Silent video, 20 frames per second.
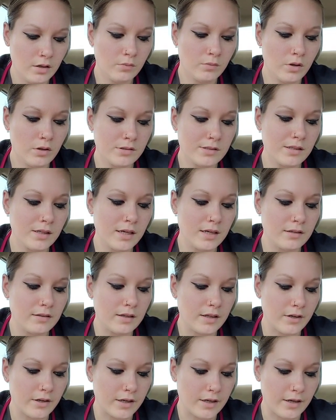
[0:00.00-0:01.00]
Rosalie had
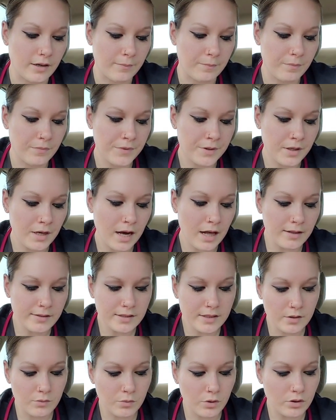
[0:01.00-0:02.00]
glared at him.
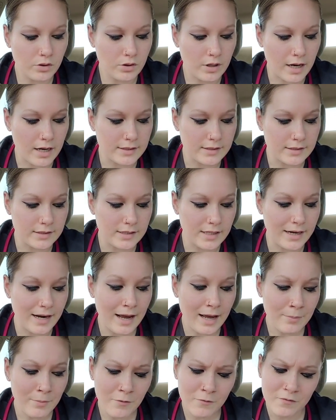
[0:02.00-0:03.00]
Alice had rolled her eyes and said,
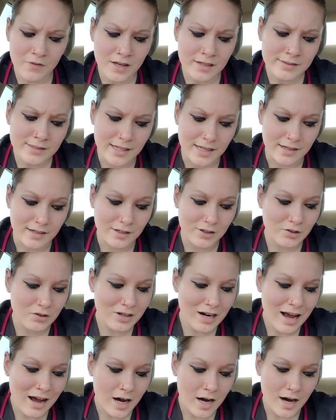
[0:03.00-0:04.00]
I'm offended.
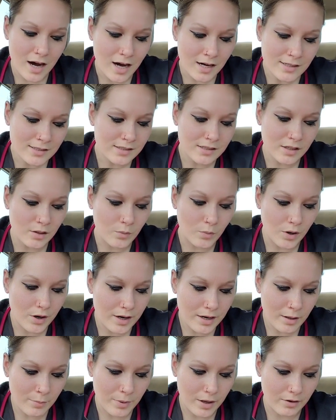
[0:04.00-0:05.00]
You're not honestly
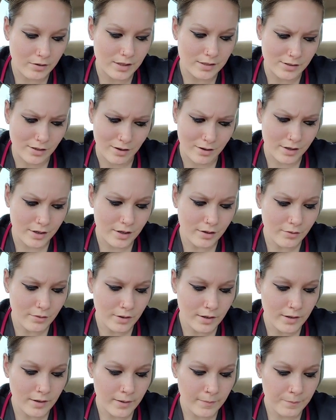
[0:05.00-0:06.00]
worried about this, are
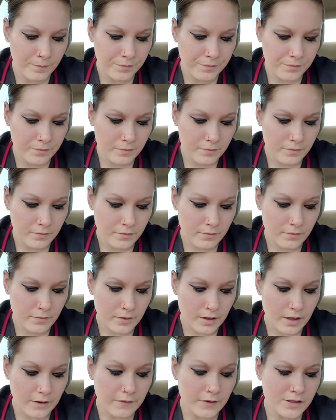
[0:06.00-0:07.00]
you?
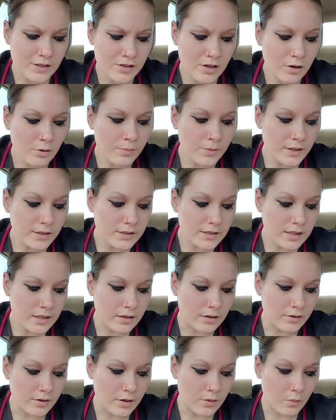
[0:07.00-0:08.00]
If it's no big
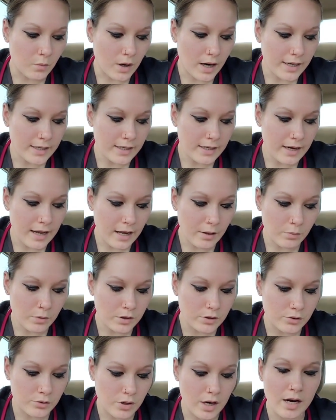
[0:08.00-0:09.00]
deal, then why did
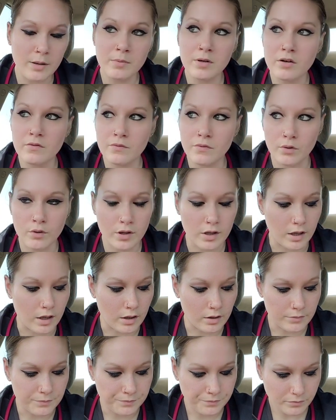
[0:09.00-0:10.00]
Edward drag me to
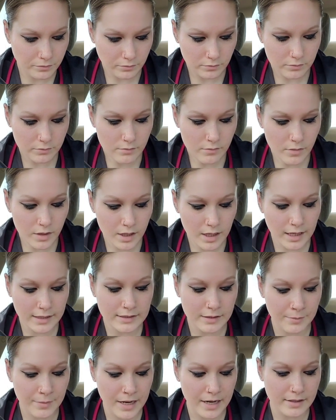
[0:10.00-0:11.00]
Florida? I
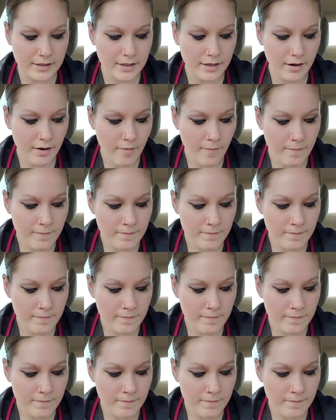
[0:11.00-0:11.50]
demanded.